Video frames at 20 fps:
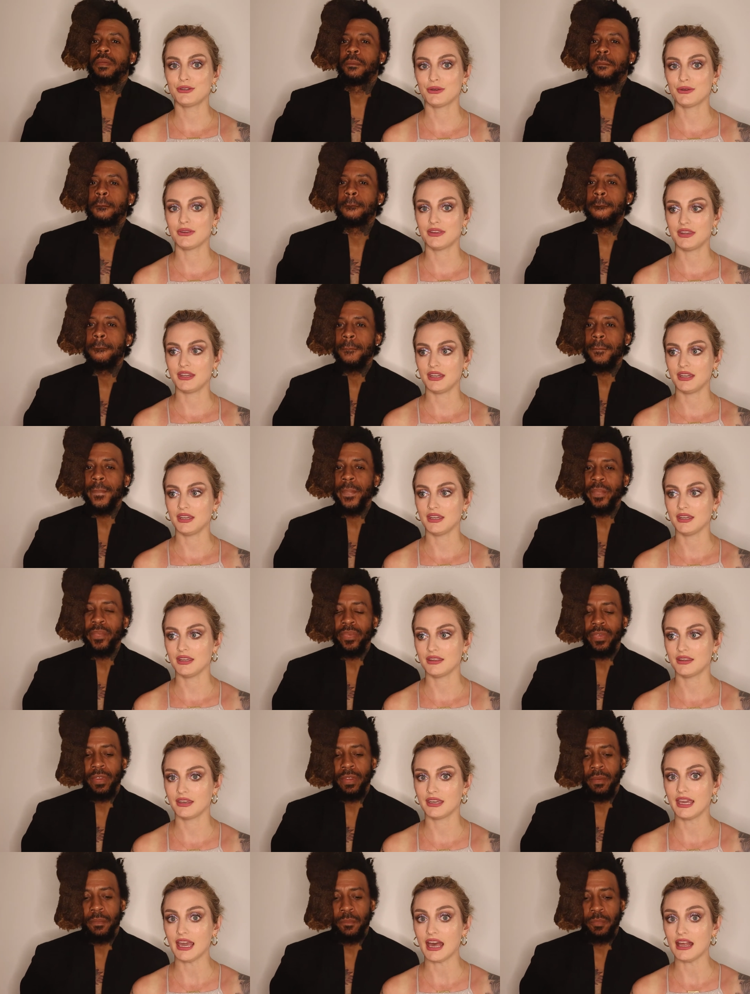Speaker 1: to the,
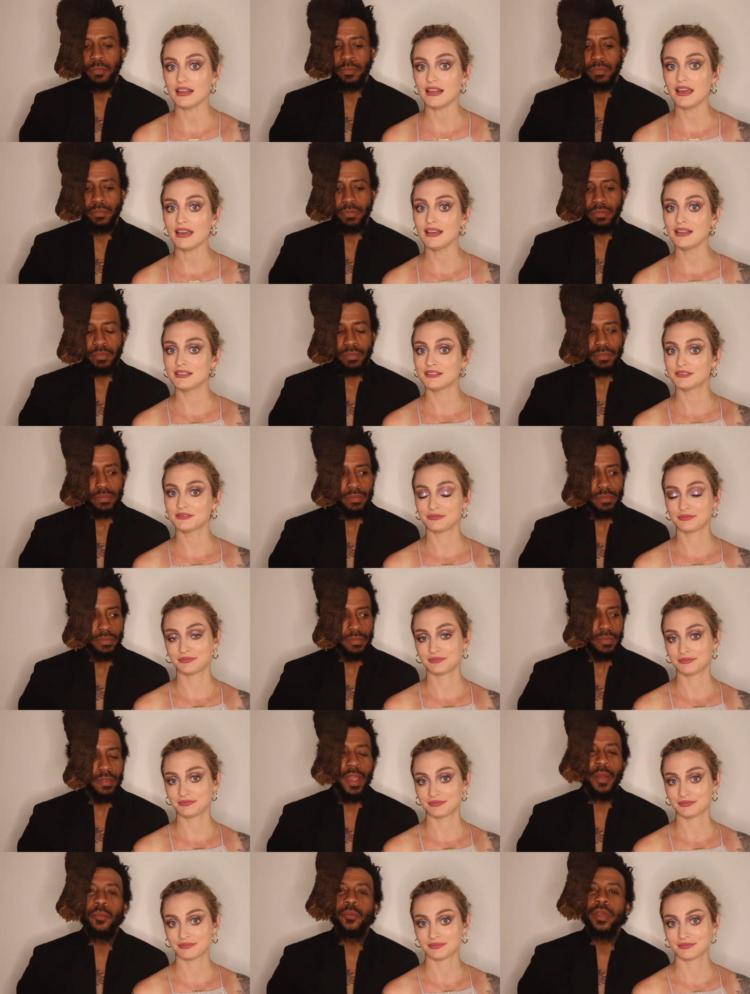the gala?
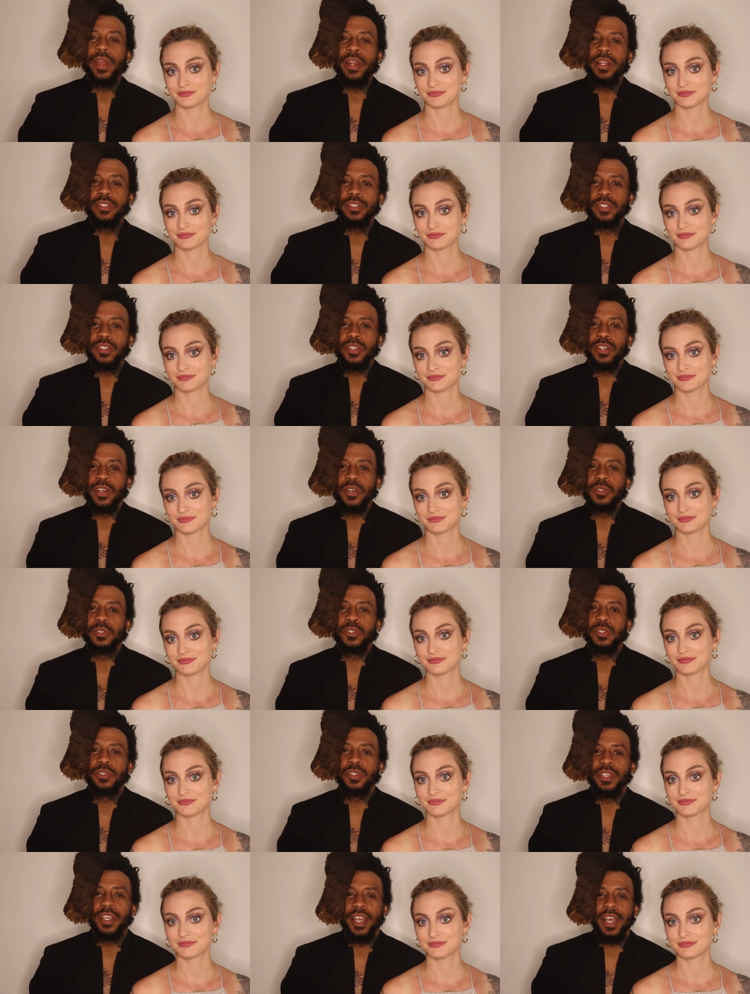
Speaker 2: I'm ready to go
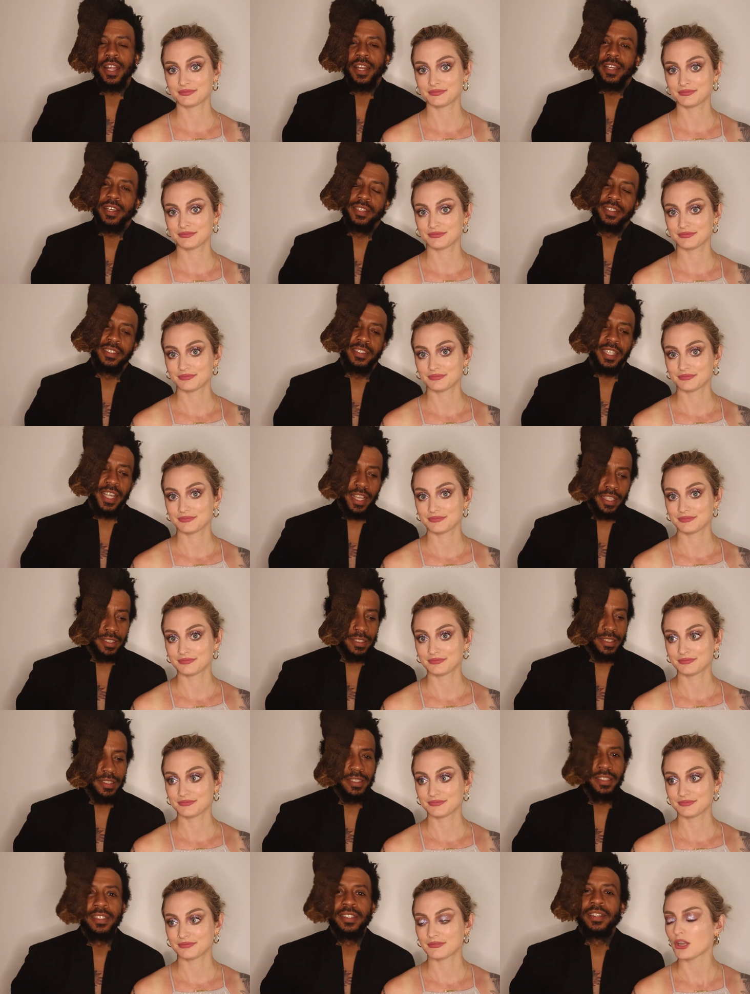to the gala,
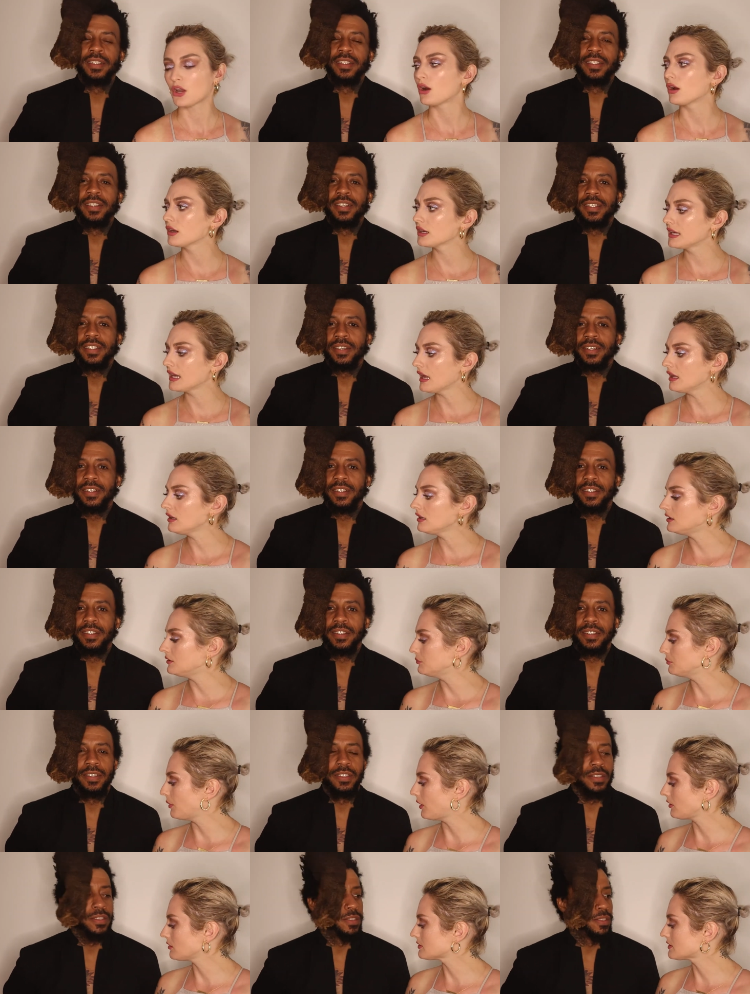yes.
Speaker 1: Are gala
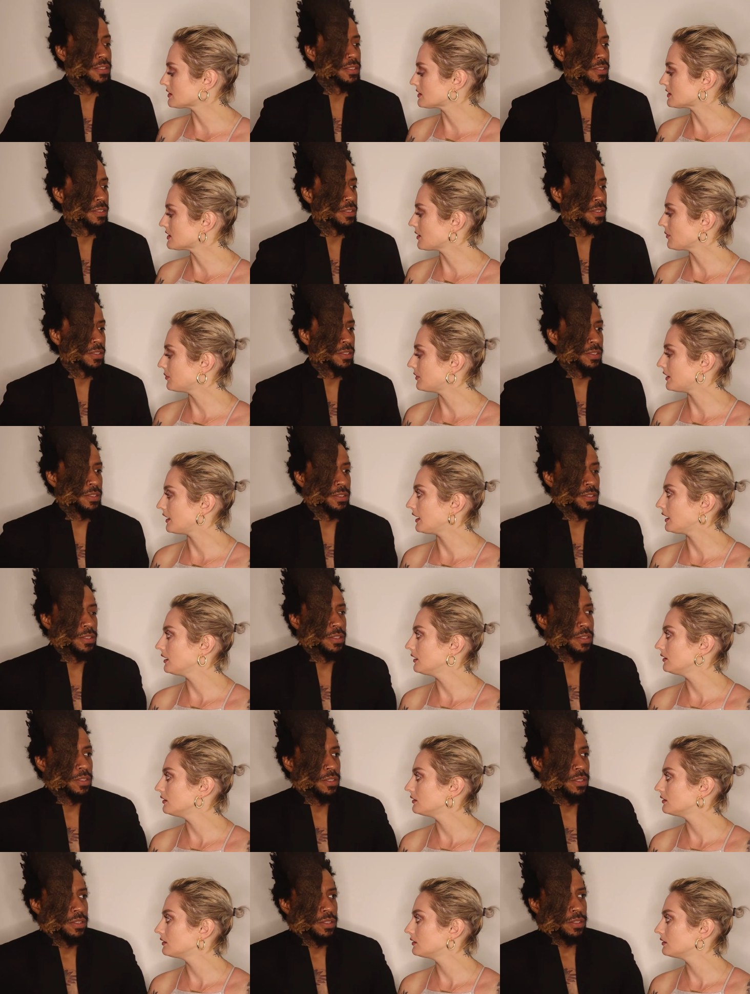and balls the same
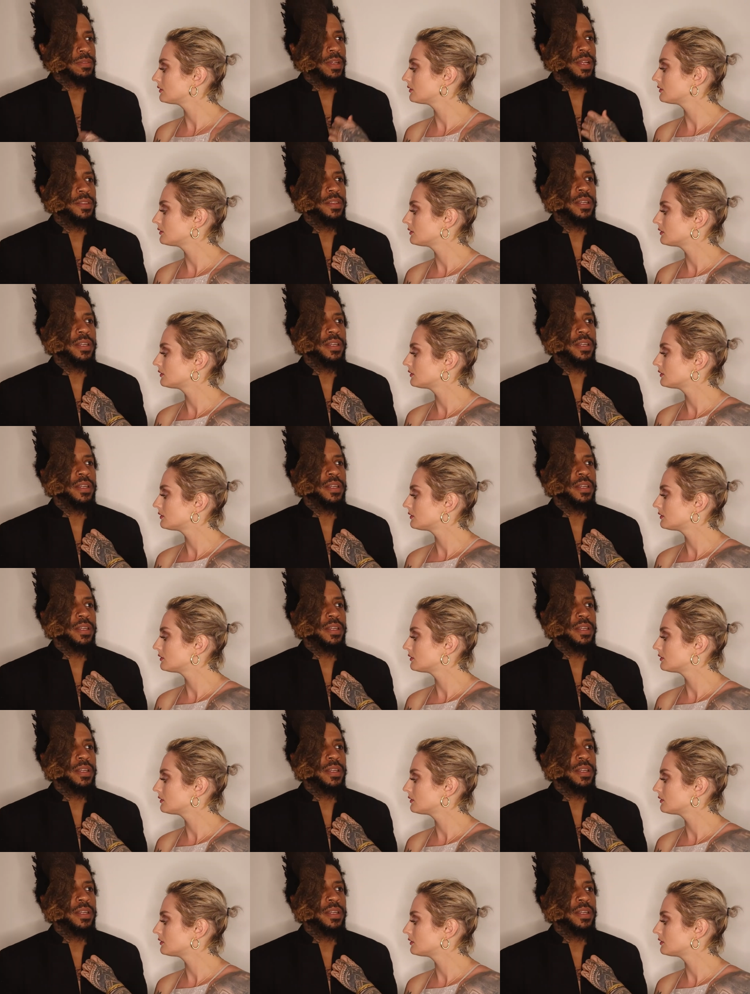thing?
Speaker 2: I